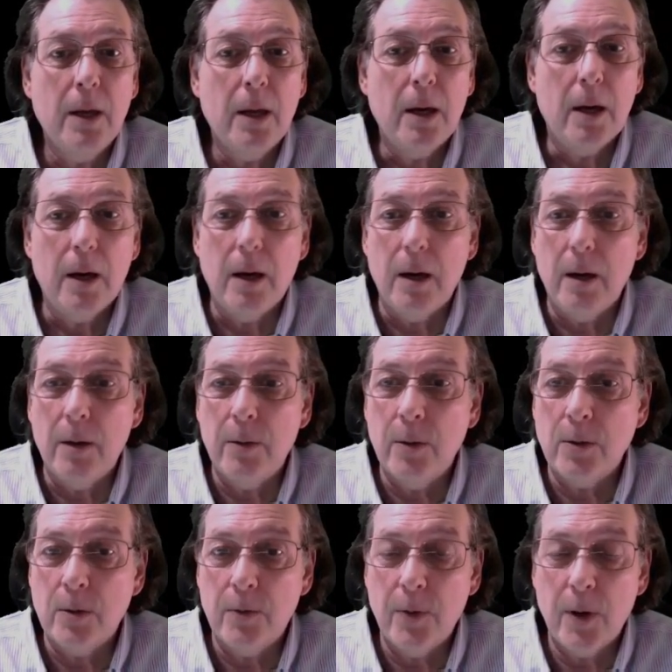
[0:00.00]
Uh,
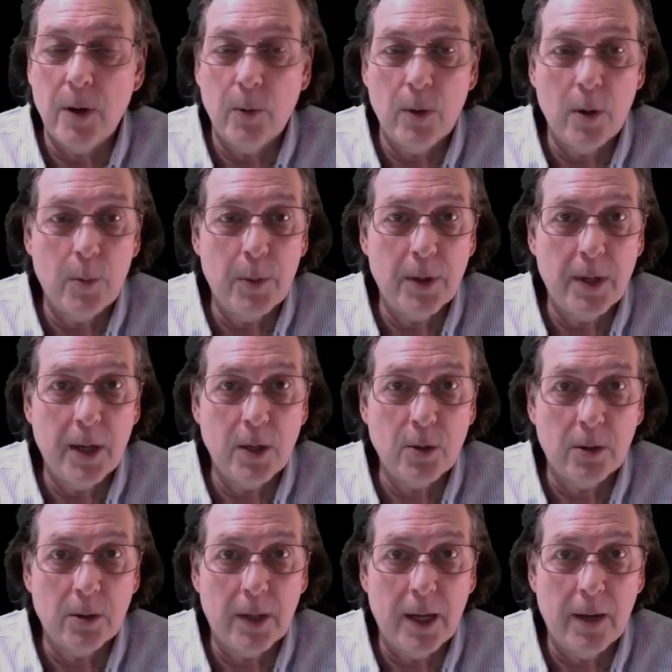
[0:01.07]
there's a very real
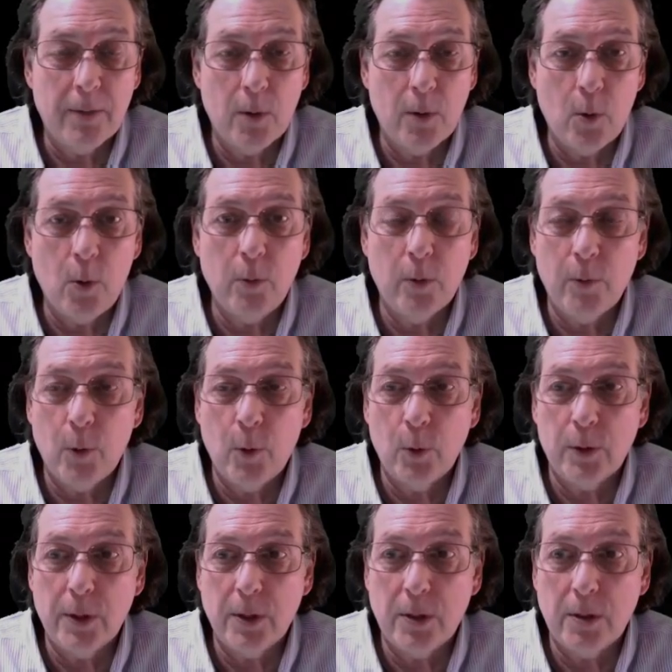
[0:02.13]
potential to have an
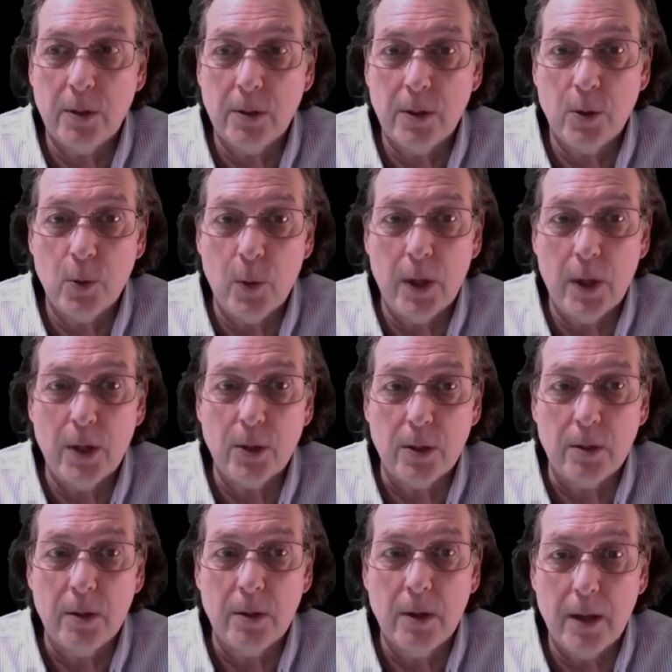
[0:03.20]
overvoltage
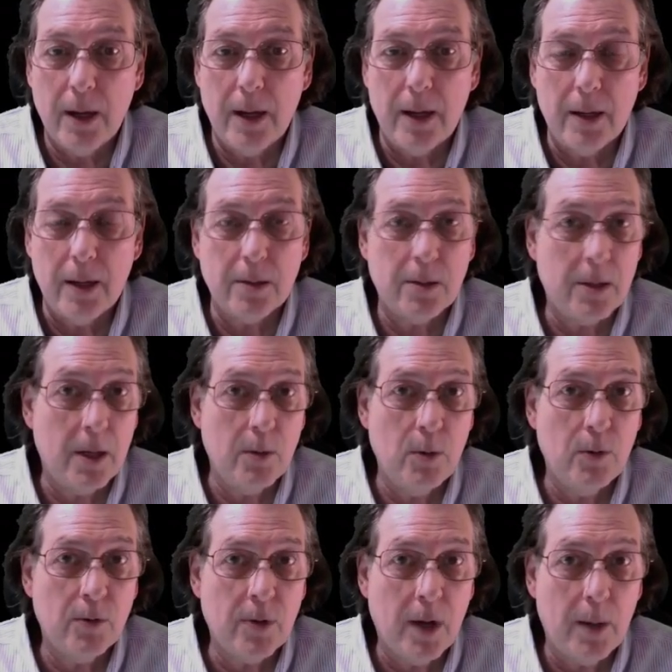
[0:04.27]
situation as, say,
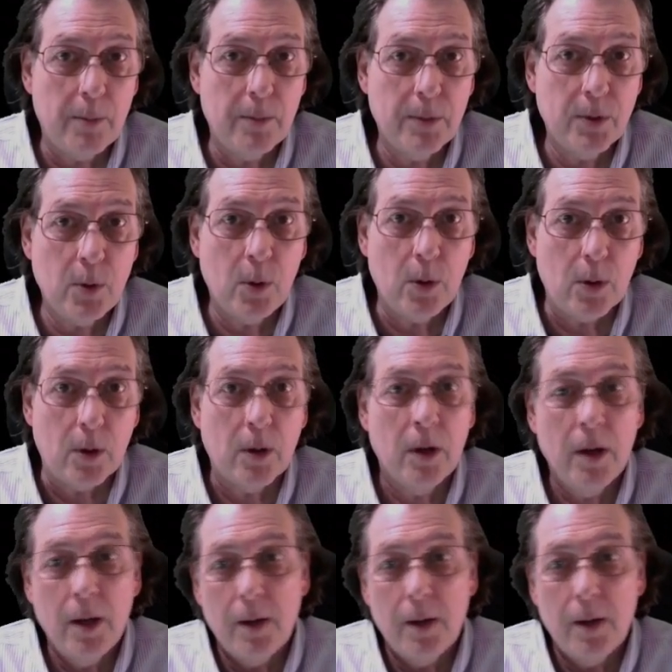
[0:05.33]
rooftop solar